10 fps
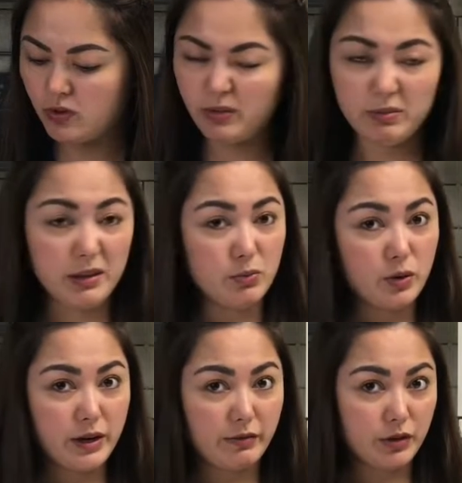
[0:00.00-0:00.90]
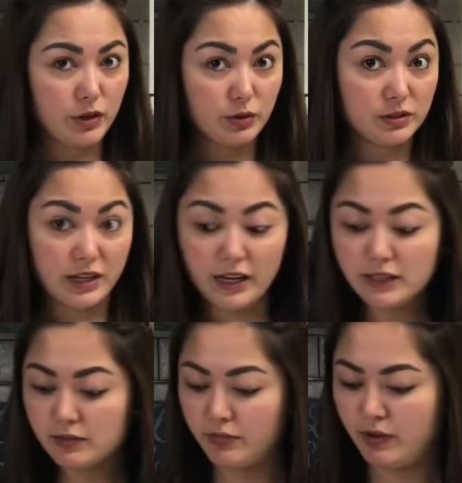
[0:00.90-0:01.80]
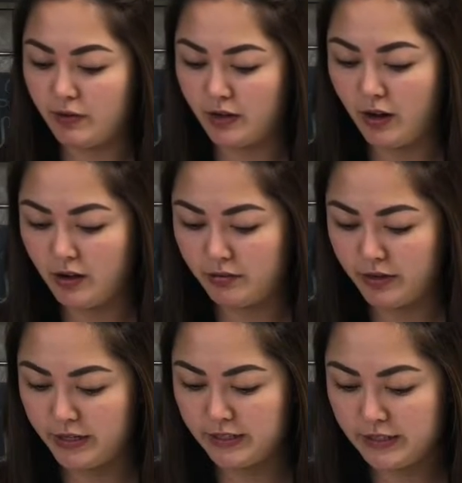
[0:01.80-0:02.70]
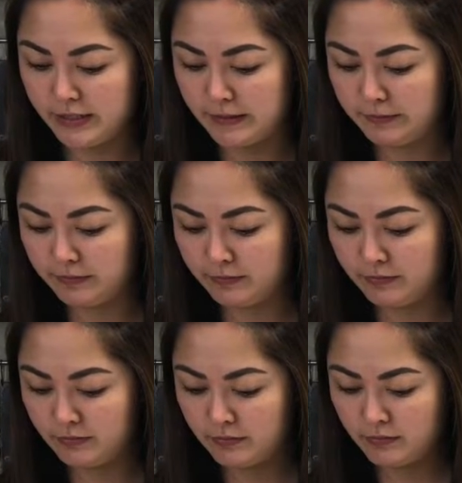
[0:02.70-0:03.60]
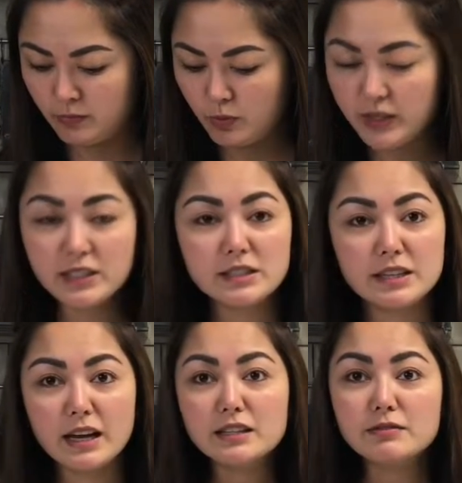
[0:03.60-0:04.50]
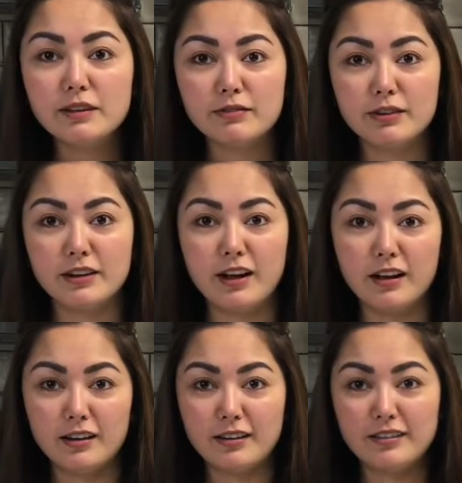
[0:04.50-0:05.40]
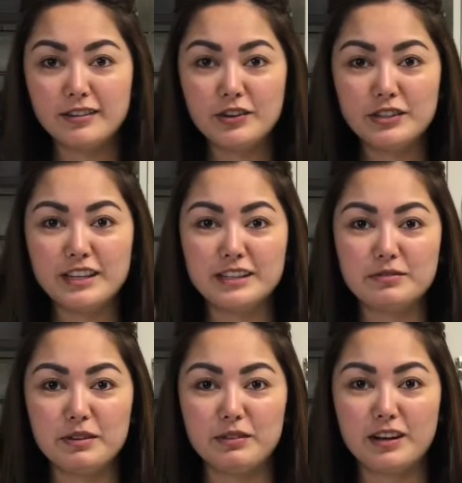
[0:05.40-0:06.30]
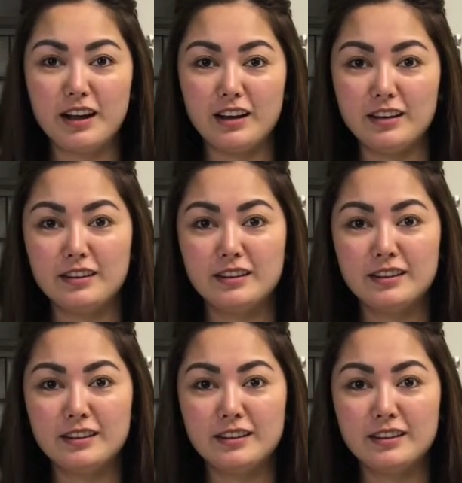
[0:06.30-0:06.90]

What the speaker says: or maybe whatever your dad's favorite color is. What is dad's favorite color? Your dad's favorite color?